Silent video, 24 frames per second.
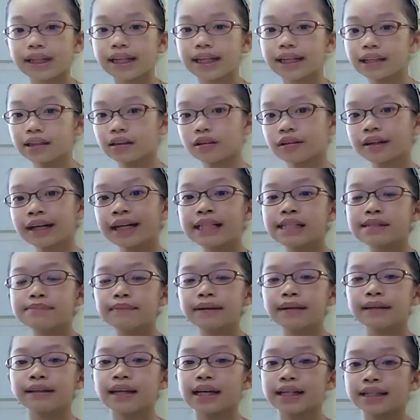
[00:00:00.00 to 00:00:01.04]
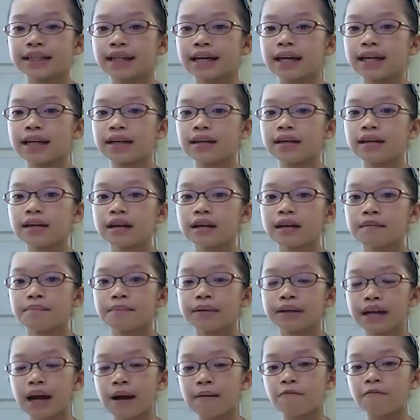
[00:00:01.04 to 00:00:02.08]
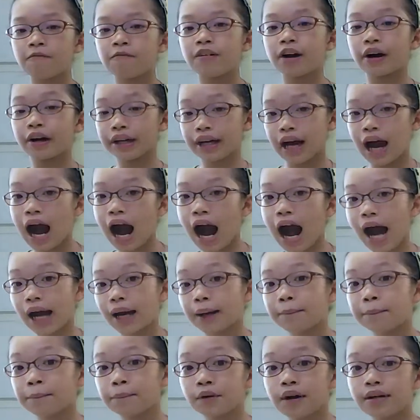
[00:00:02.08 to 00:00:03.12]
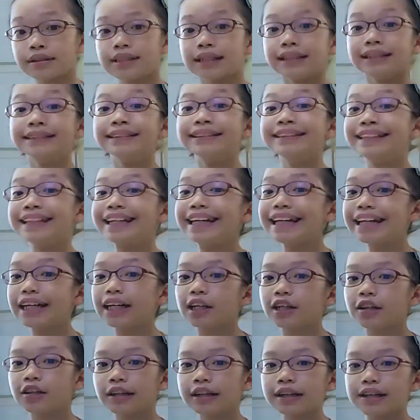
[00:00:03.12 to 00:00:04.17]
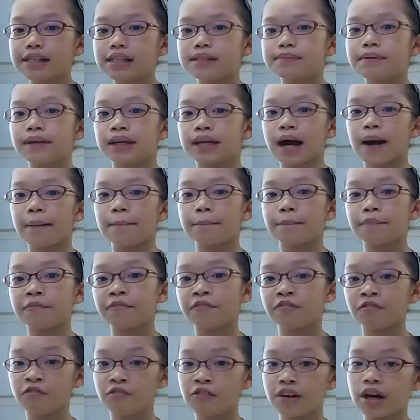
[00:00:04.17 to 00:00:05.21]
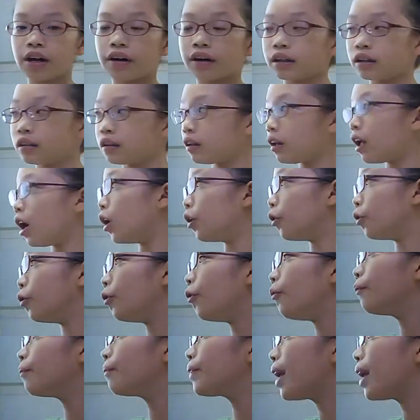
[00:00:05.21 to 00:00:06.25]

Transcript: Increase means like they become very high, but decrease become very low.